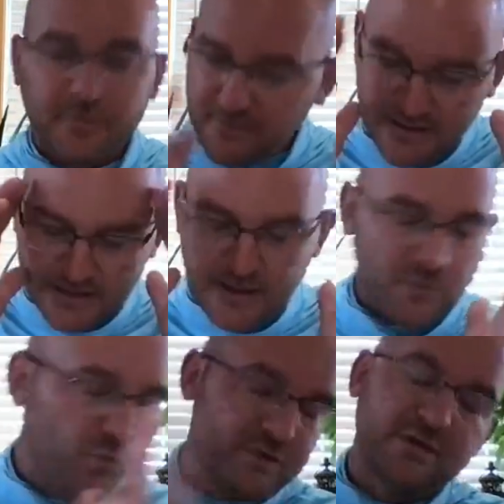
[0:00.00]
and I
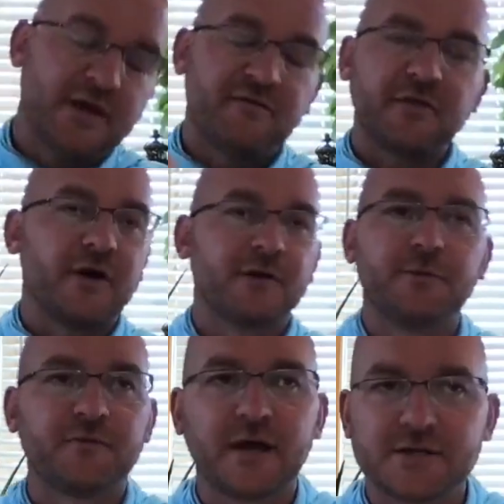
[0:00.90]
wouldn't have thought
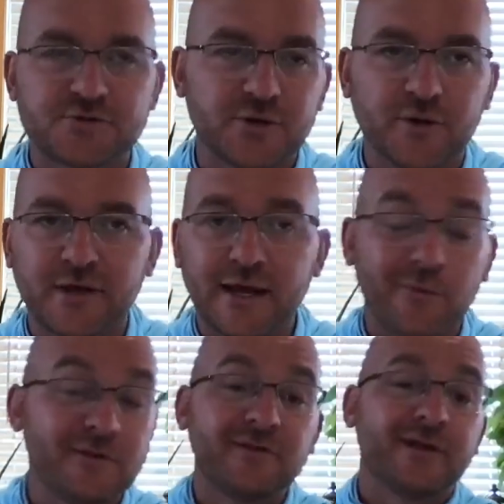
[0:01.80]
about that trail
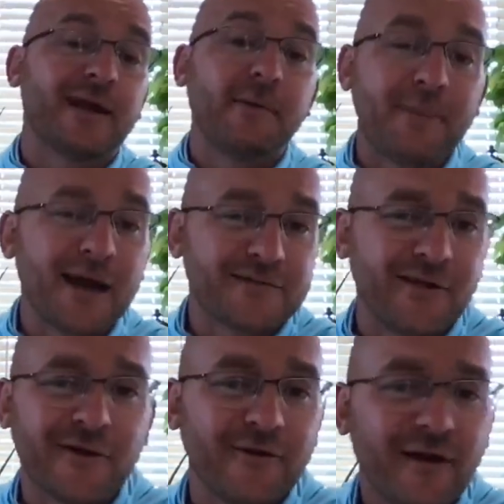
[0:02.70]
camera until I got back
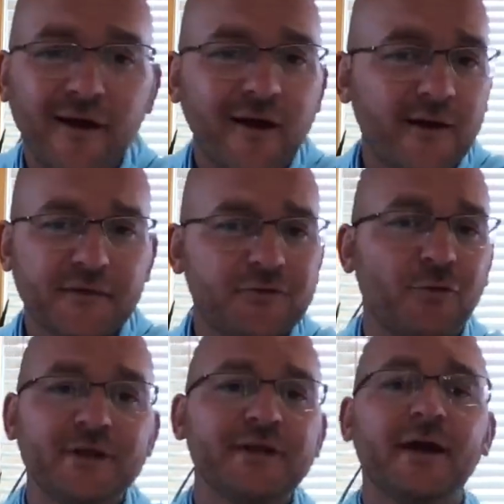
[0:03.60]
there on the
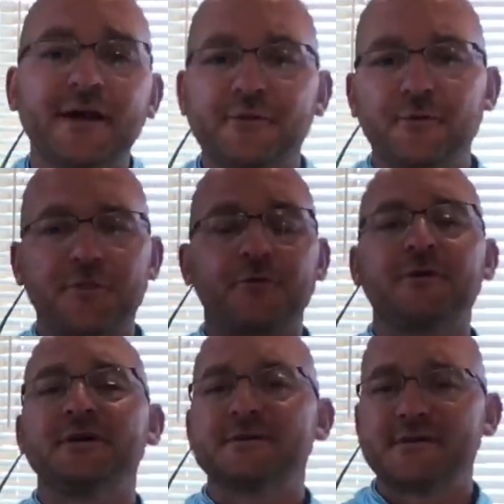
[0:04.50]
29th or
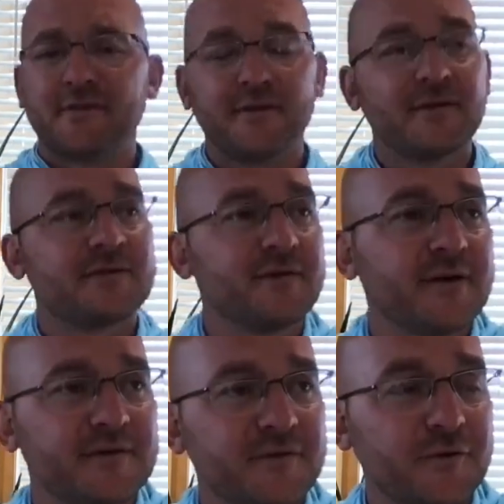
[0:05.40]
30th
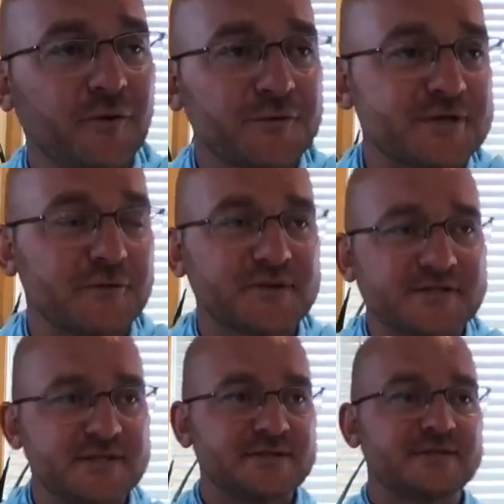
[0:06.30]
to close out the
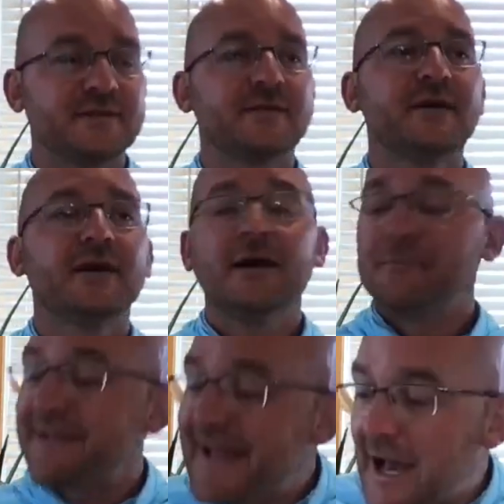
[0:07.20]
season.
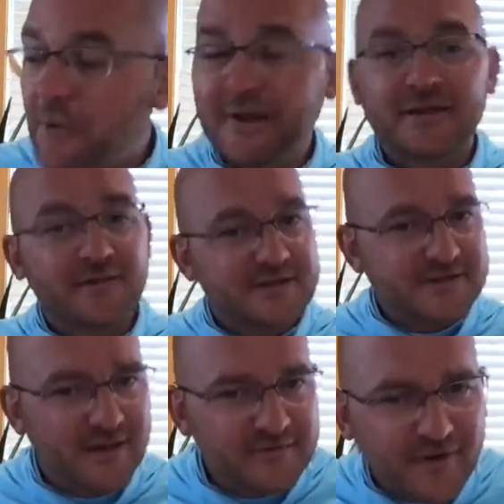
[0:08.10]
But now getting these
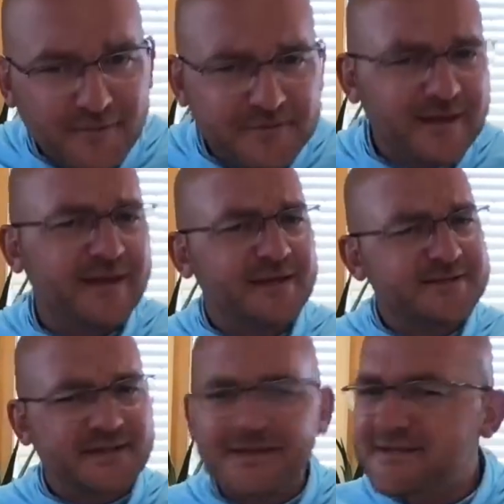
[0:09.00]
live updates,
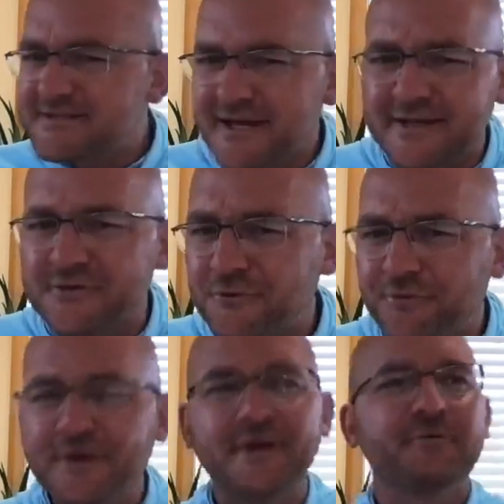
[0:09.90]
it's kind of
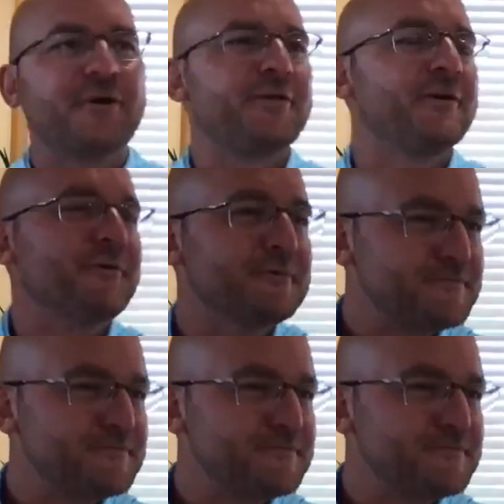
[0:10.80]
toying with you.